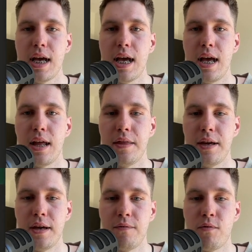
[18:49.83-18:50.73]
And
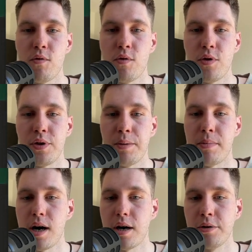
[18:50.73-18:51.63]
then for the
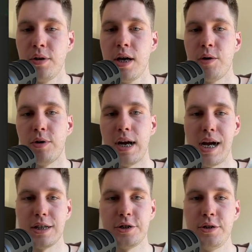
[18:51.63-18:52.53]
model, we're
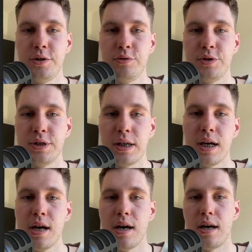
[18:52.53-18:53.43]
actually using
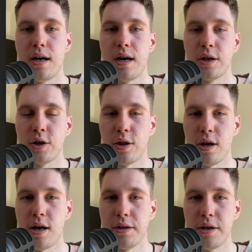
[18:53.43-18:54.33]

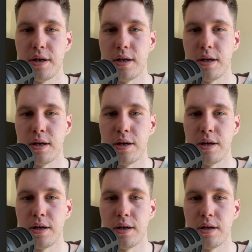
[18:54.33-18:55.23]
Claude
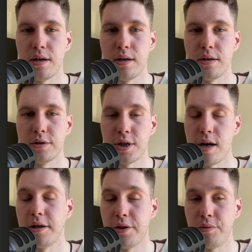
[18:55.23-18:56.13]

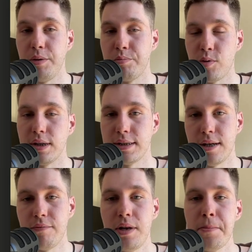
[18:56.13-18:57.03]
Sonnet
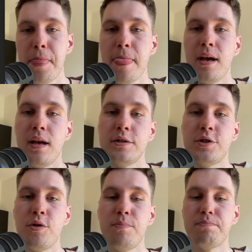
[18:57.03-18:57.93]
3.7.
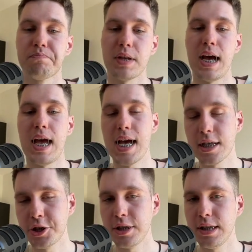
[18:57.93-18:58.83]
So
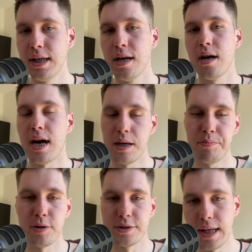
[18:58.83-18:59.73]
actually, I personally